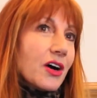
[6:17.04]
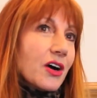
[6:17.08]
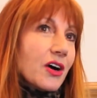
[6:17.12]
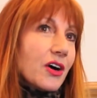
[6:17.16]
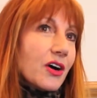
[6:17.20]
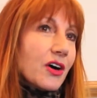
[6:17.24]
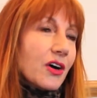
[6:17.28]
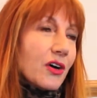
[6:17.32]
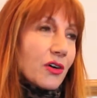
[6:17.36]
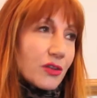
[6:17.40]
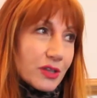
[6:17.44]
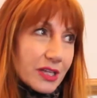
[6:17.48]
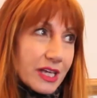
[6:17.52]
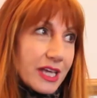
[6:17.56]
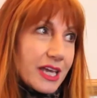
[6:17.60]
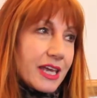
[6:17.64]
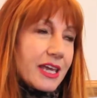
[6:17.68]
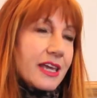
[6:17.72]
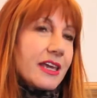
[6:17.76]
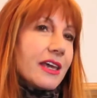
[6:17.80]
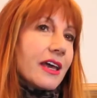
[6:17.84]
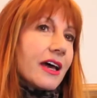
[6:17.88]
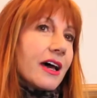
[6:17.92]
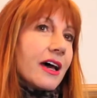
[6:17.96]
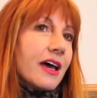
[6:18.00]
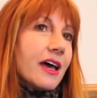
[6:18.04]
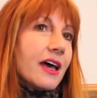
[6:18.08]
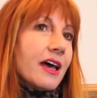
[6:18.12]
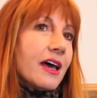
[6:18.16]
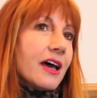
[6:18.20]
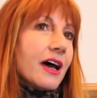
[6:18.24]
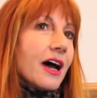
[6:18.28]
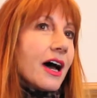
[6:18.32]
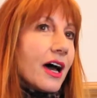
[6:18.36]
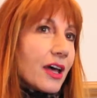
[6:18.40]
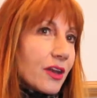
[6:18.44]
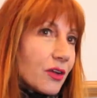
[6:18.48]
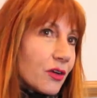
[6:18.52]
only here
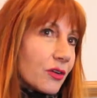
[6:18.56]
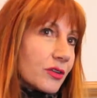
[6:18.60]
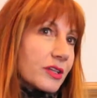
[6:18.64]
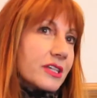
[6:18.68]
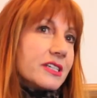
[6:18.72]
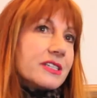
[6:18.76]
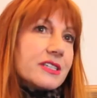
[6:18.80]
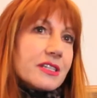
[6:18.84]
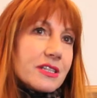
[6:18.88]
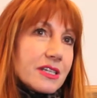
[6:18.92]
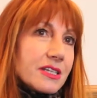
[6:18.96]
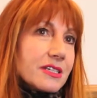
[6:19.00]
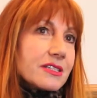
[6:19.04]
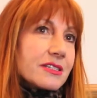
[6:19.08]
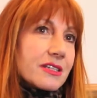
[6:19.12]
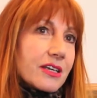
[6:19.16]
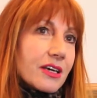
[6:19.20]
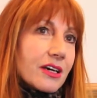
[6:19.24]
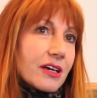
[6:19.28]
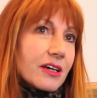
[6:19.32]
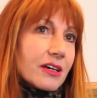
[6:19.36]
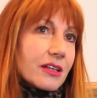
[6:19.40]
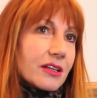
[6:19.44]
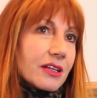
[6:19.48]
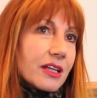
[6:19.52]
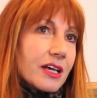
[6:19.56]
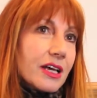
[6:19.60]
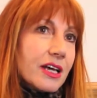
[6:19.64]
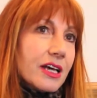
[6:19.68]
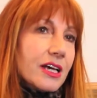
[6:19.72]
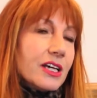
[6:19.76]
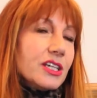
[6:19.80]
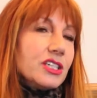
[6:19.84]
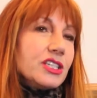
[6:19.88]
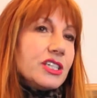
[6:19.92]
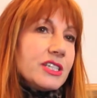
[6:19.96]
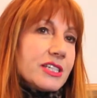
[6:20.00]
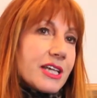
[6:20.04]
and only to this girl.
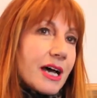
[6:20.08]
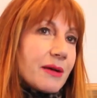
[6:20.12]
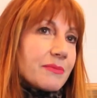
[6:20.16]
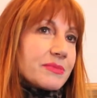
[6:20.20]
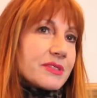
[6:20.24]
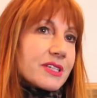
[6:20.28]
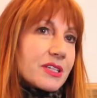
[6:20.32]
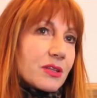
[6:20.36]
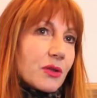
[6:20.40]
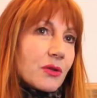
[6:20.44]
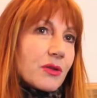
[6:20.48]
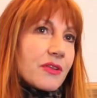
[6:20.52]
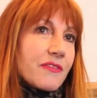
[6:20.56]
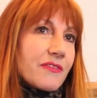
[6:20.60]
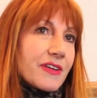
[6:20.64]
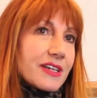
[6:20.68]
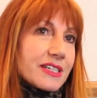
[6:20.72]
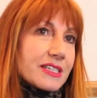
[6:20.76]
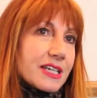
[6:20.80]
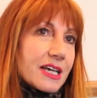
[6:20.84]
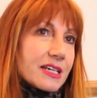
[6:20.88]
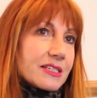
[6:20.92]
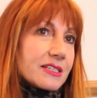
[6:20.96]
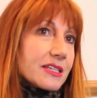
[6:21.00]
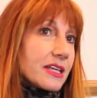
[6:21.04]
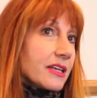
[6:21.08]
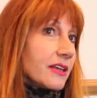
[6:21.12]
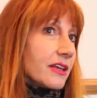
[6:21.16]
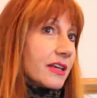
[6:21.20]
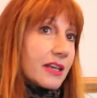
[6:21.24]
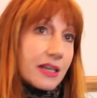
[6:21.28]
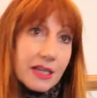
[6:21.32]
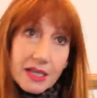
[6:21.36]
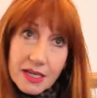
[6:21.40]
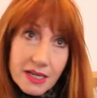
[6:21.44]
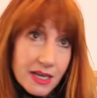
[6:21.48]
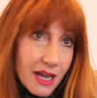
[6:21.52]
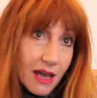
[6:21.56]
She's absolutely fantastic. You
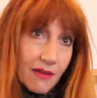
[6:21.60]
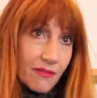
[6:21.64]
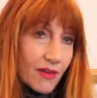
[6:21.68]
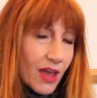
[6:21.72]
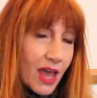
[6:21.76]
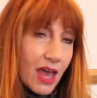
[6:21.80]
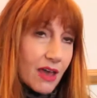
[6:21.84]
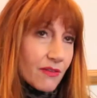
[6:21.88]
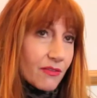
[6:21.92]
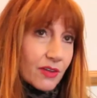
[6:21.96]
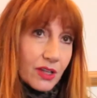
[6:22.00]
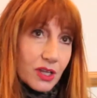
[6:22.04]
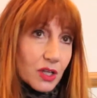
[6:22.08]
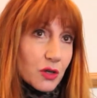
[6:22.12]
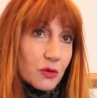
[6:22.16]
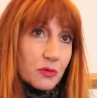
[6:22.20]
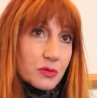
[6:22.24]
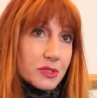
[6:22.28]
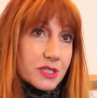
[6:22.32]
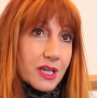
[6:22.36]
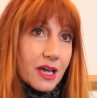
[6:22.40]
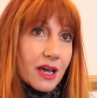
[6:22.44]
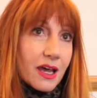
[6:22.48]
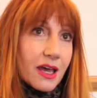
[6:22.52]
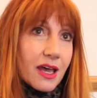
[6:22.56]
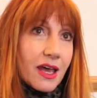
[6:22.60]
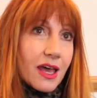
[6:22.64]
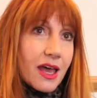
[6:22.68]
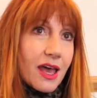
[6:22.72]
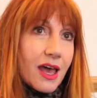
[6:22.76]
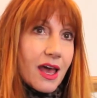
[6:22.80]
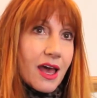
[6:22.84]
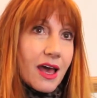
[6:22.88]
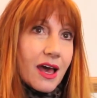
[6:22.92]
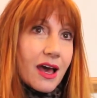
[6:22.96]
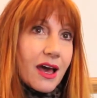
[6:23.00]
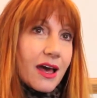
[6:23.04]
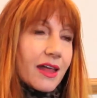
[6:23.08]
can never ever lose her."
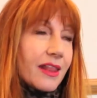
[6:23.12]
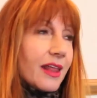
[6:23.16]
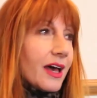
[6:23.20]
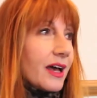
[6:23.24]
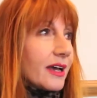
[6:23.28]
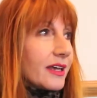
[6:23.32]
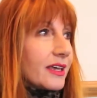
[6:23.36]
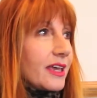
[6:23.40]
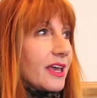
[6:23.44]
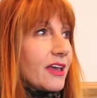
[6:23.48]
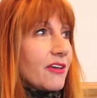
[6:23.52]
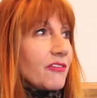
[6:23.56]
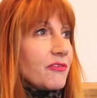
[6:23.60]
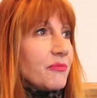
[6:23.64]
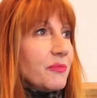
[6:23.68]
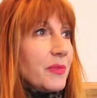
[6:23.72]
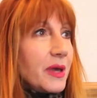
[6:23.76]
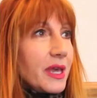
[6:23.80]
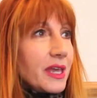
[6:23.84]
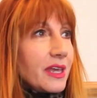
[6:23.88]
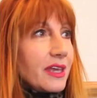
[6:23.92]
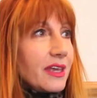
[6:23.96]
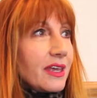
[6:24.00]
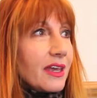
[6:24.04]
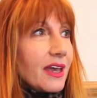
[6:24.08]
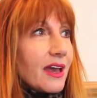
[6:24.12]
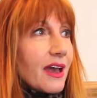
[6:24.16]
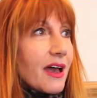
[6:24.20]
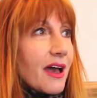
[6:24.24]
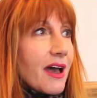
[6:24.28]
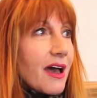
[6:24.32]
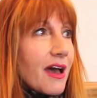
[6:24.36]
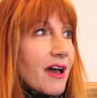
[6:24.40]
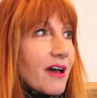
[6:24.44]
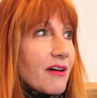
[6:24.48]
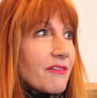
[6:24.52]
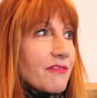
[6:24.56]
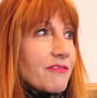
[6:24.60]
And that gave me
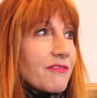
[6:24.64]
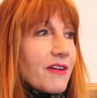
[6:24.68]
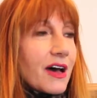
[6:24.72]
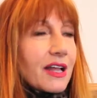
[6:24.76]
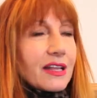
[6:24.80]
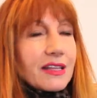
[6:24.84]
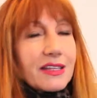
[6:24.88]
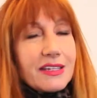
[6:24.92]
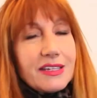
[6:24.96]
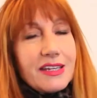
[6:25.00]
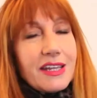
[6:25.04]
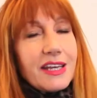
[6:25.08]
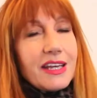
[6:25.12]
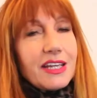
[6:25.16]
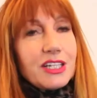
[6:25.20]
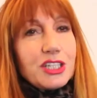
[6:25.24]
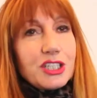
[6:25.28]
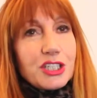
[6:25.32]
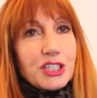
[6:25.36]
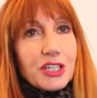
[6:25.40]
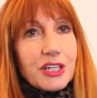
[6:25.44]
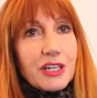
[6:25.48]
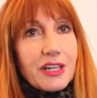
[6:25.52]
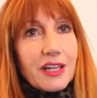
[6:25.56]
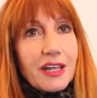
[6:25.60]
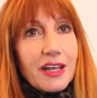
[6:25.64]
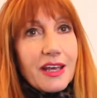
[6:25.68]
a validation